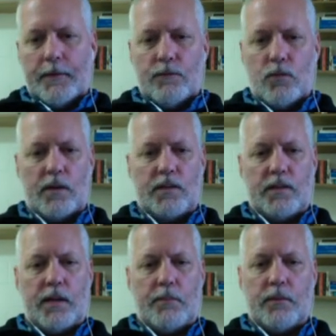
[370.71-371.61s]
for
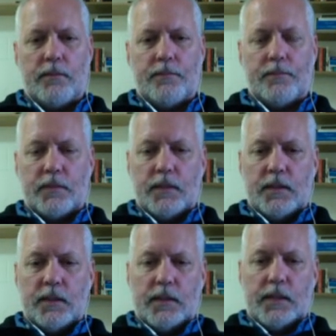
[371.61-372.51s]
example.
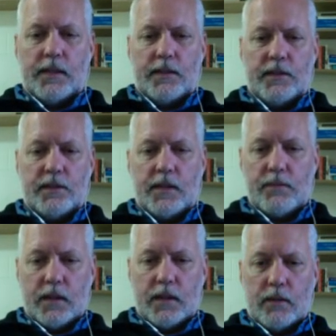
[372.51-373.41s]
And I can do the same
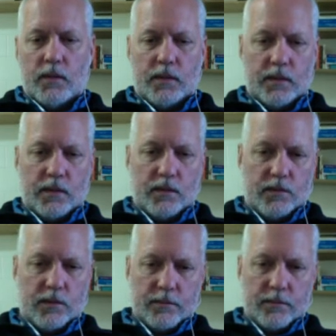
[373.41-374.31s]
thing with the
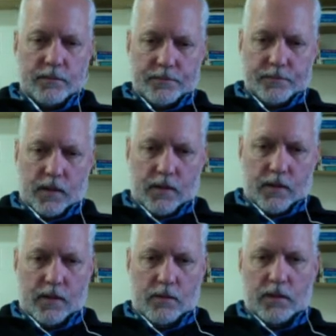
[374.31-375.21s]
user,
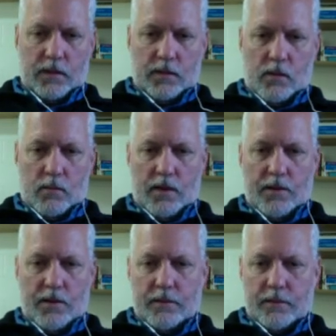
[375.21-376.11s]
uh, with the home rather.